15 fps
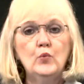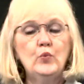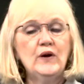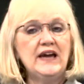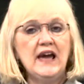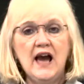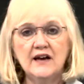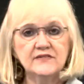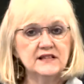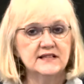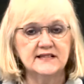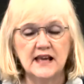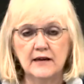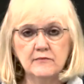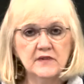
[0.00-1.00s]
We have the
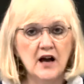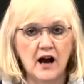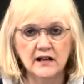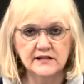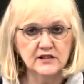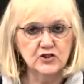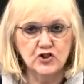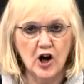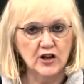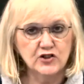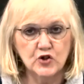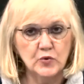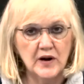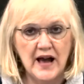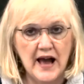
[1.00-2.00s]
same God that
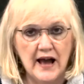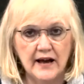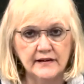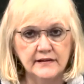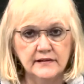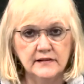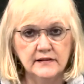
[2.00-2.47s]
Joshua had.